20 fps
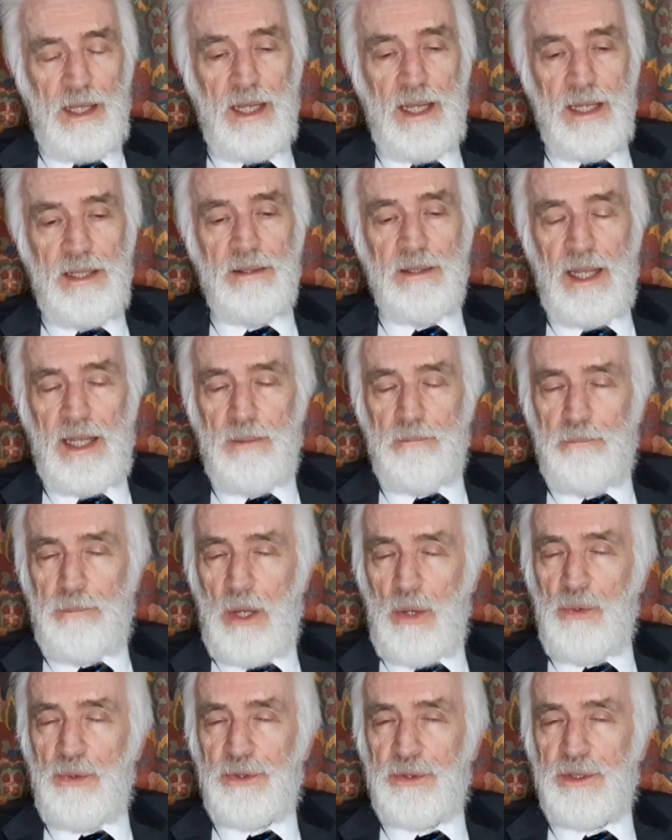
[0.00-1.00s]
in
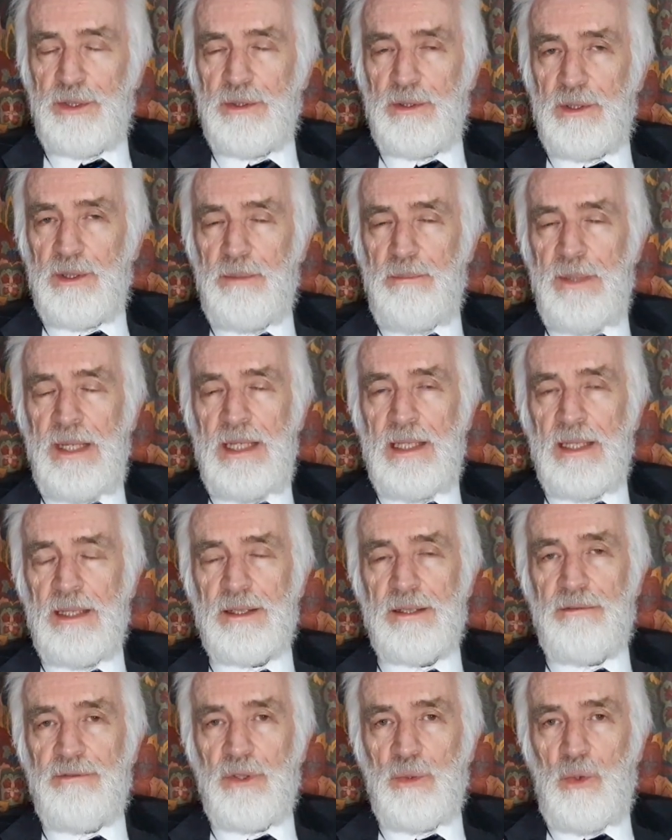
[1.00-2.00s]
both the
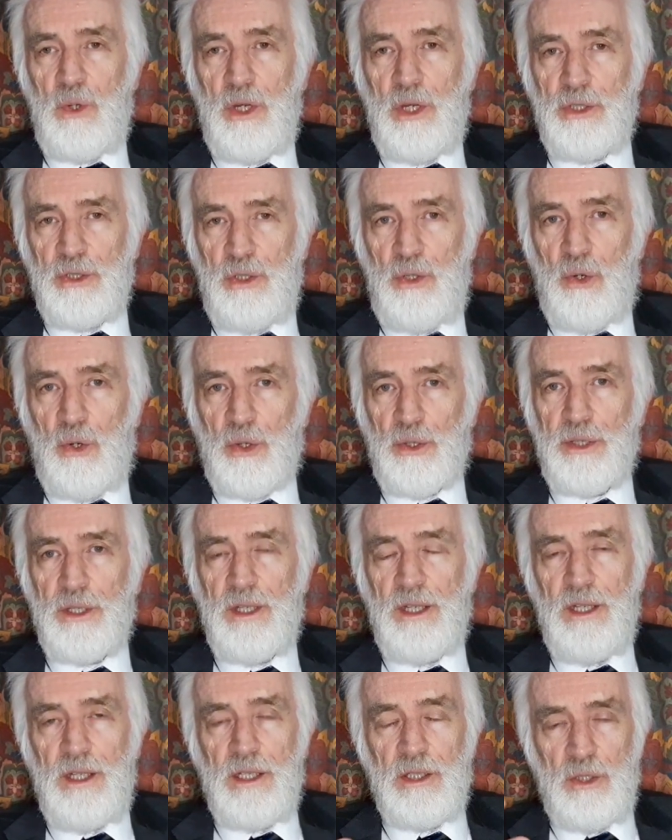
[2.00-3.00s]
meanings of the word good,
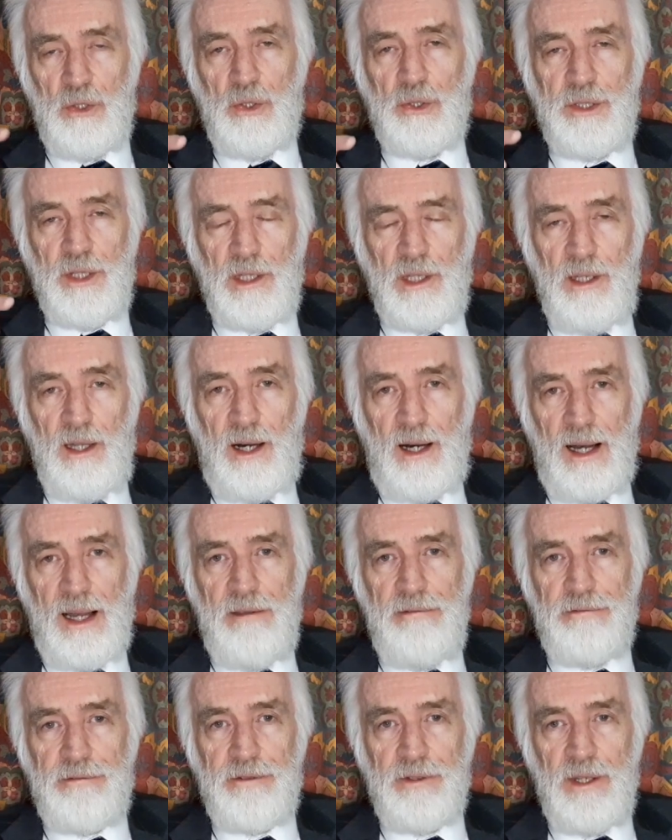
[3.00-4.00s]
good at
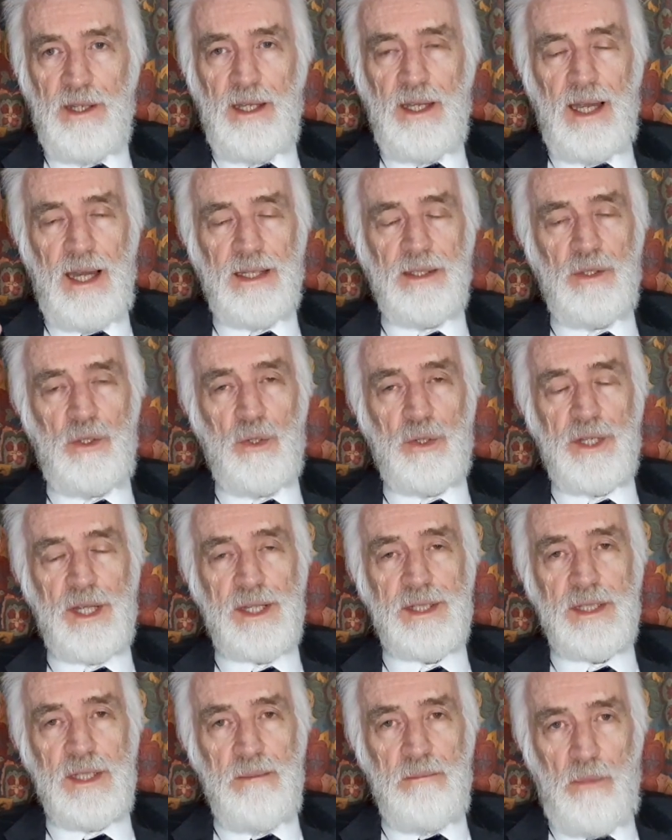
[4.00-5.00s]
life and good
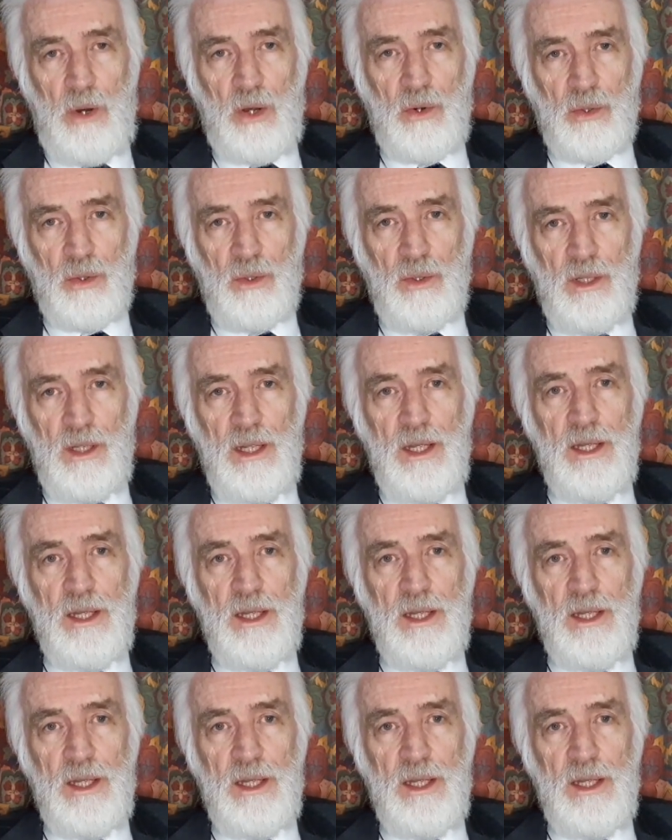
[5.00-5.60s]
as in moral.